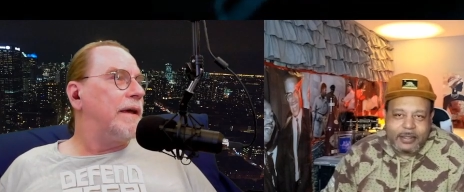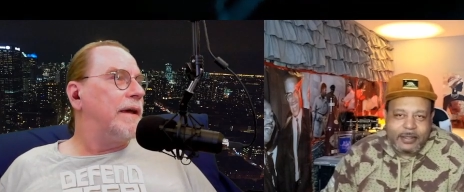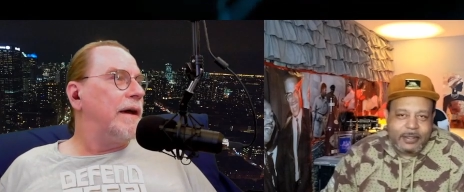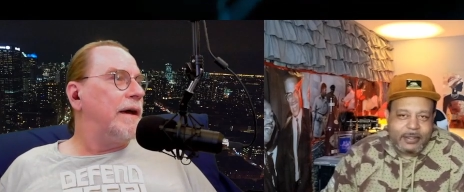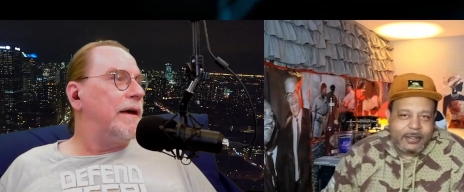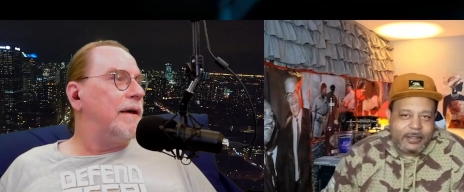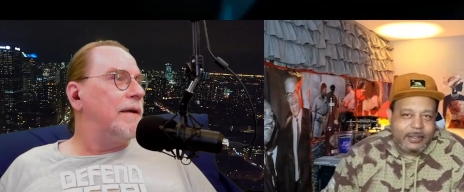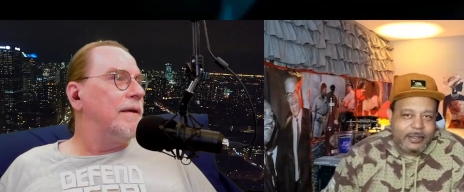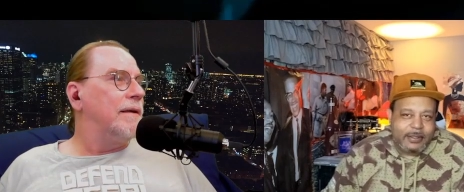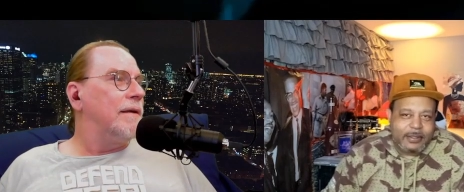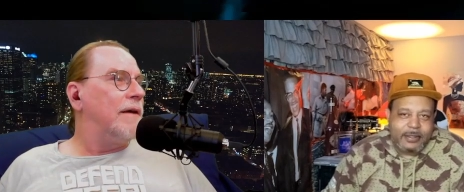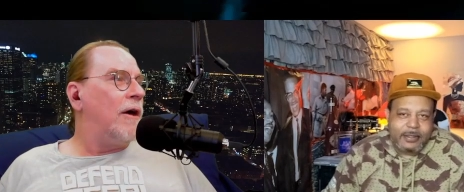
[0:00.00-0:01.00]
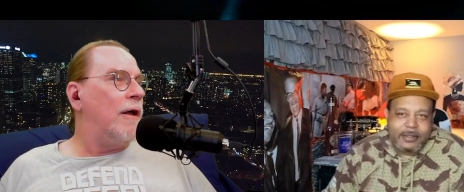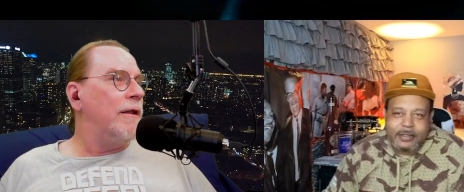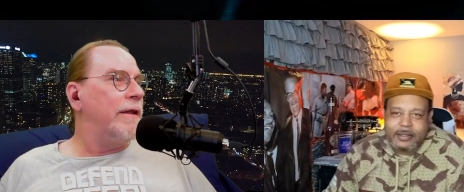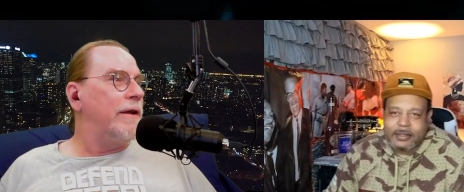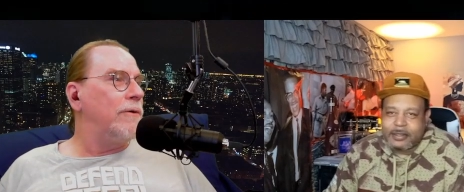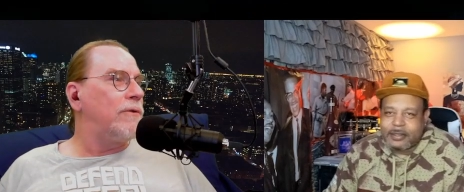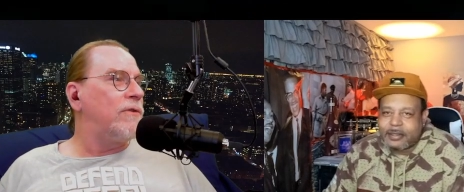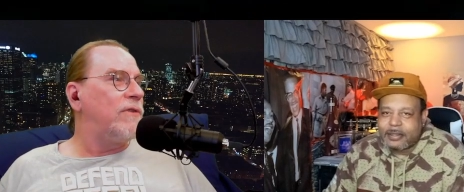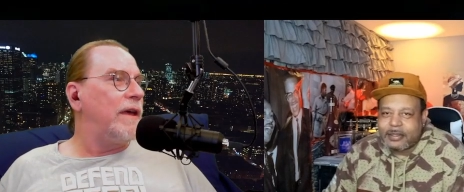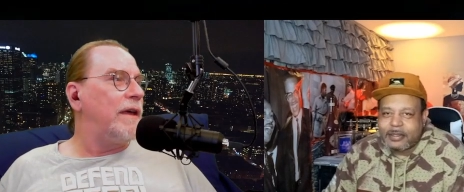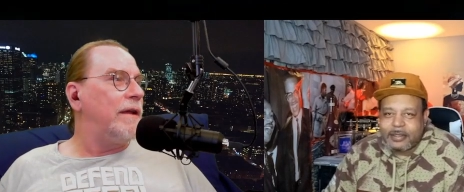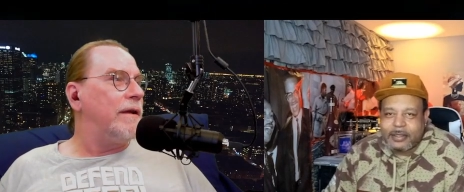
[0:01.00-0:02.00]
Speaker 1: like uh, Hall and Oates
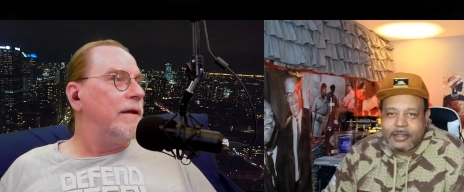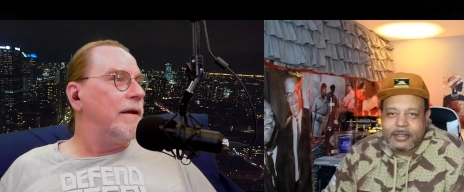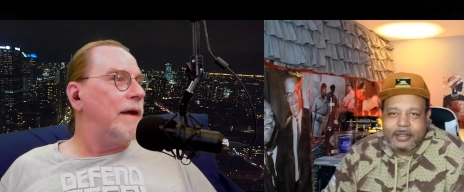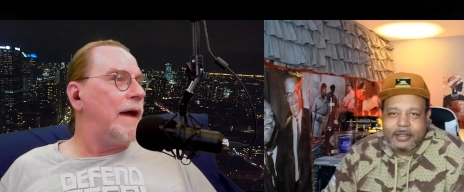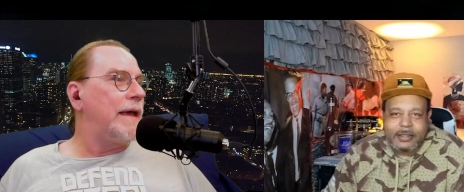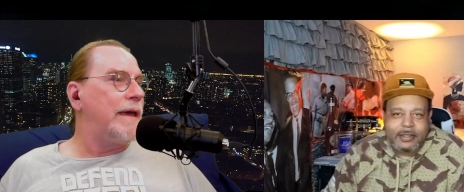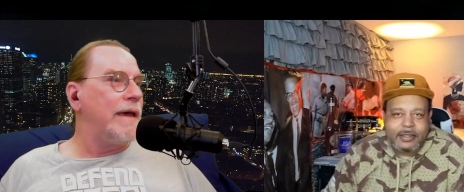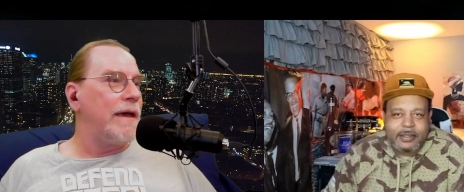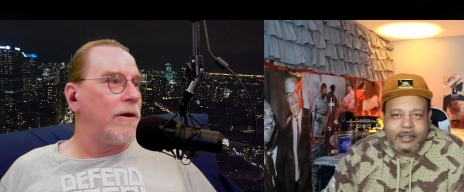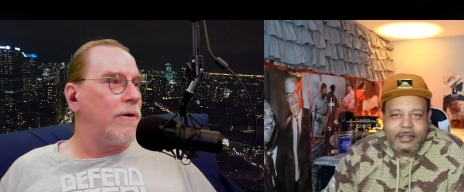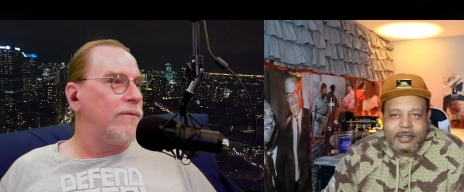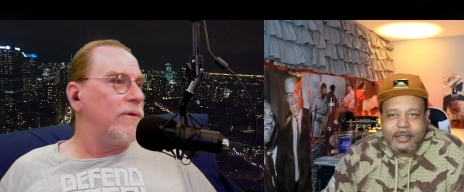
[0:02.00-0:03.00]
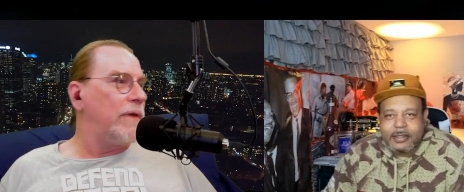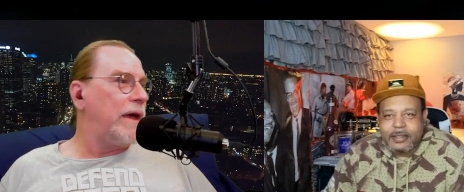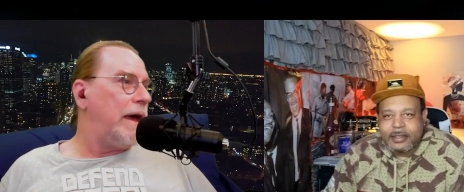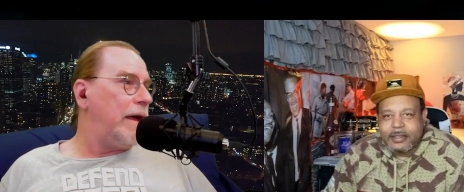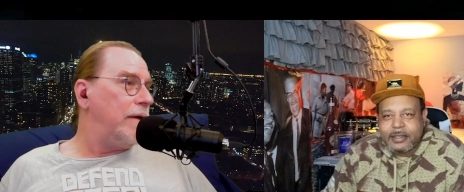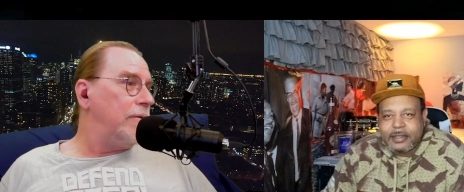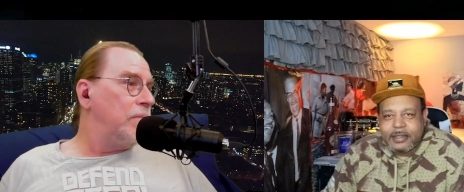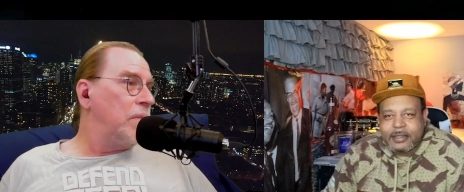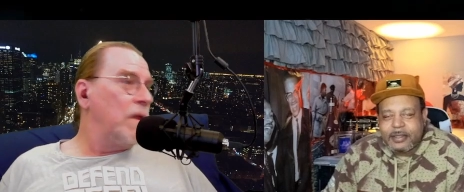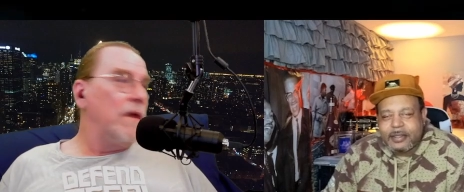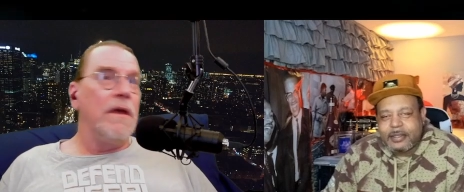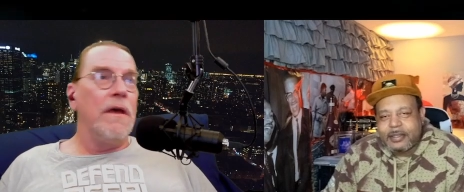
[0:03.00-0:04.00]
said, I can't go for that.
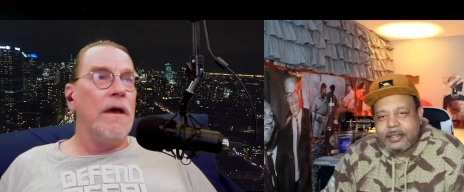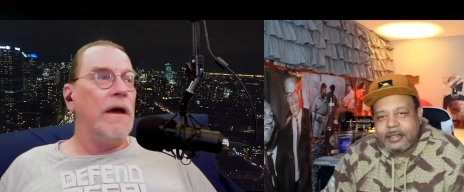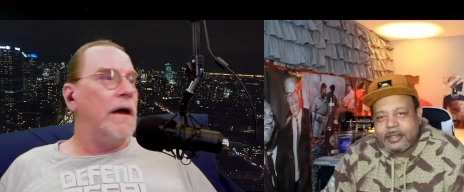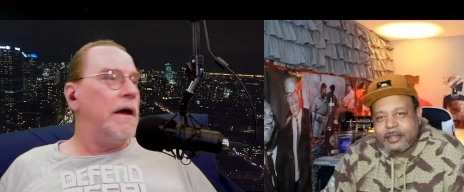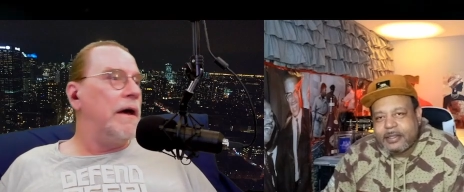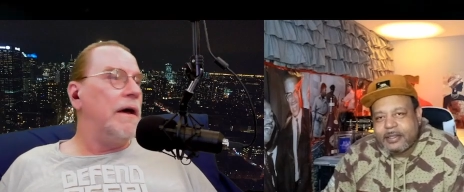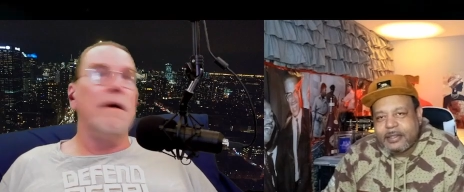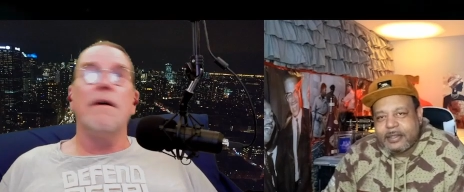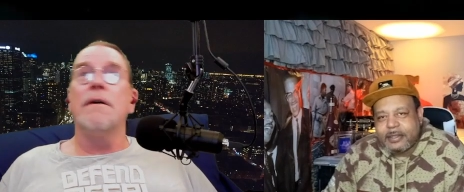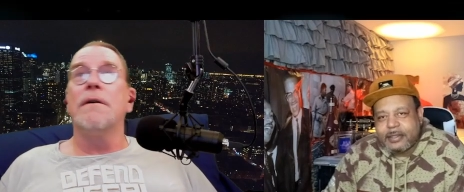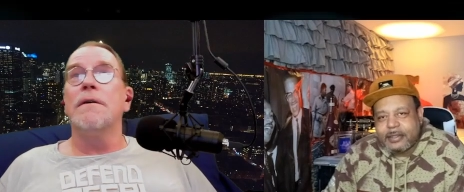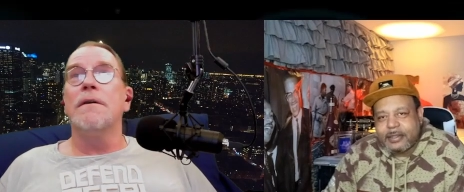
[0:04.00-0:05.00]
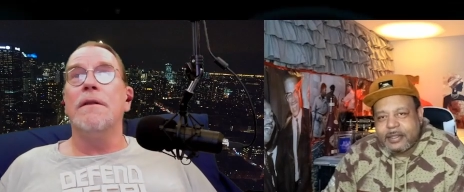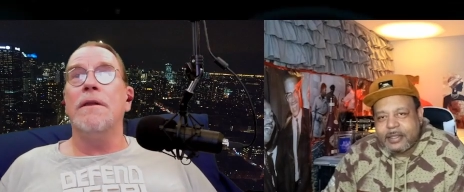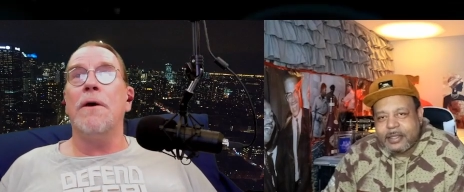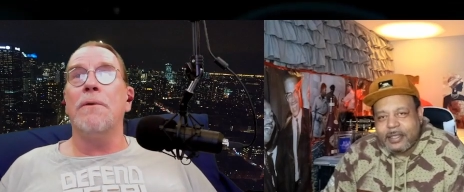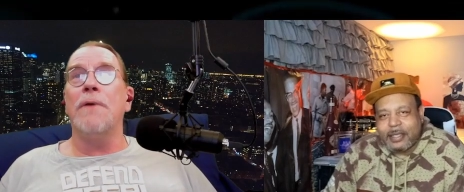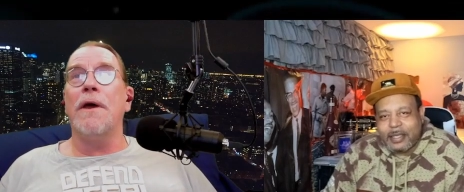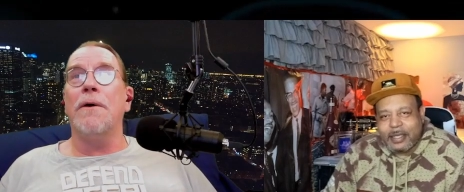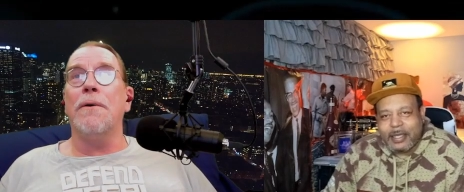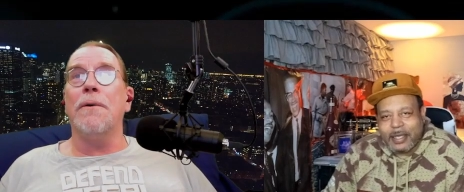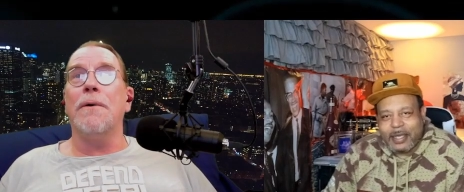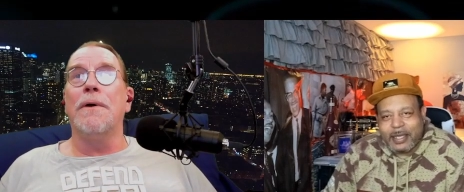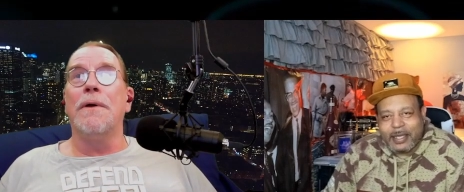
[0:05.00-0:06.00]
Uh, no,
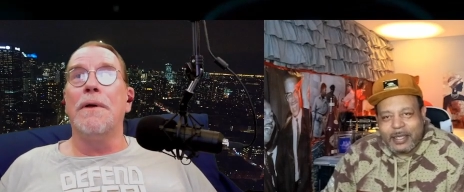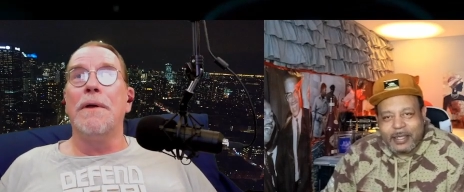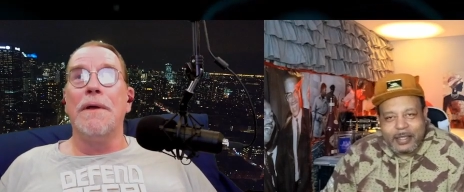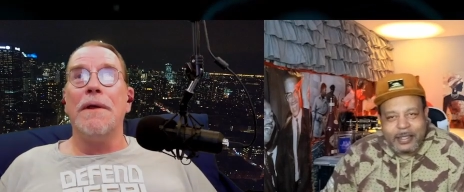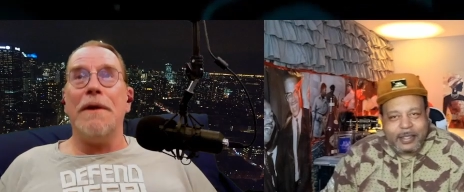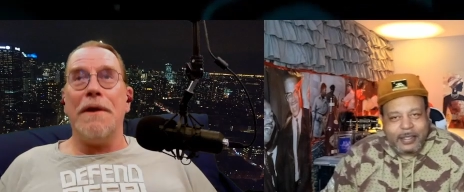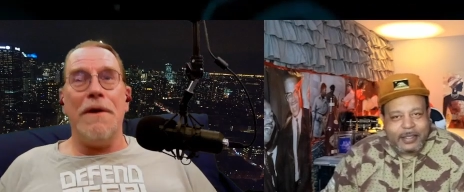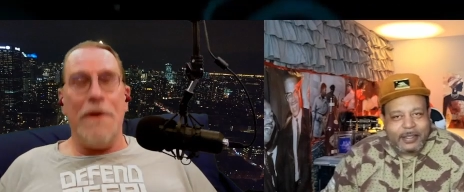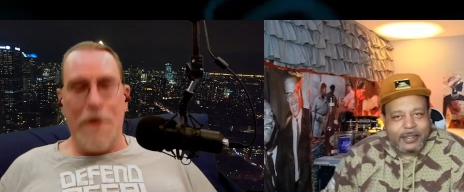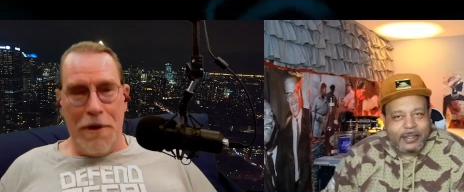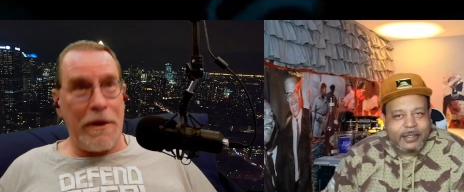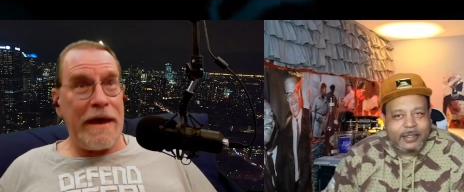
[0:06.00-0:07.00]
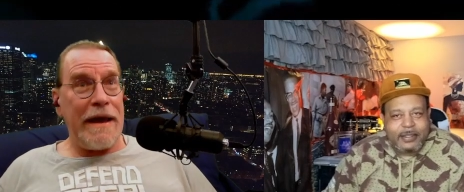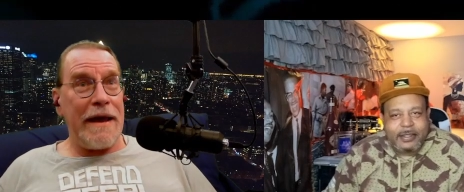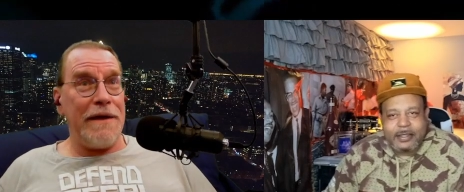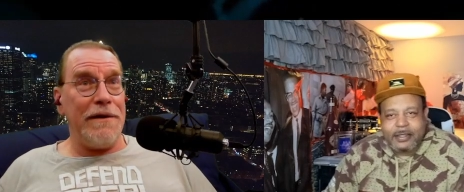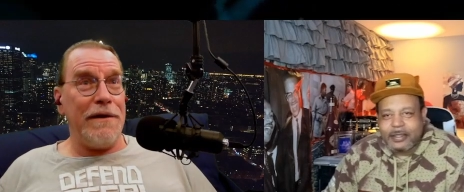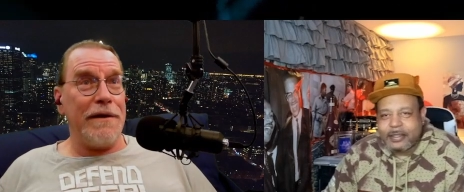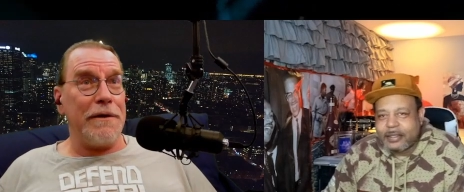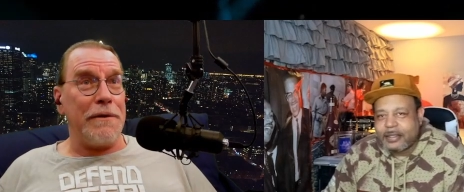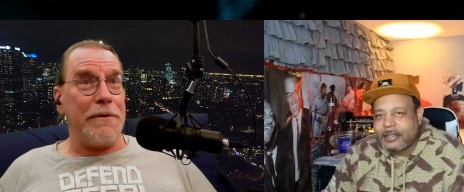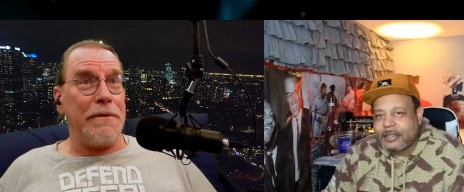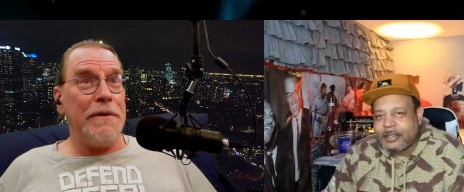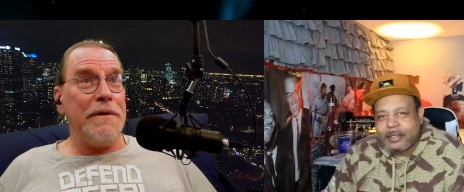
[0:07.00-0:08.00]
no, no can
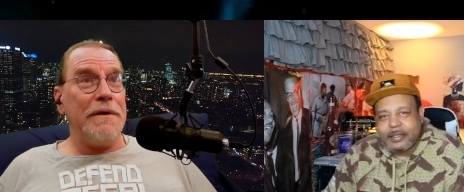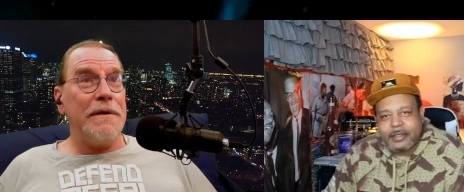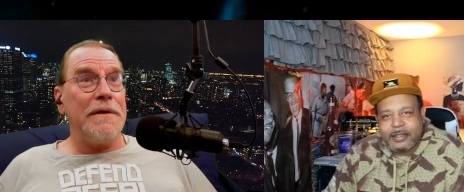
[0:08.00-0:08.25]
do.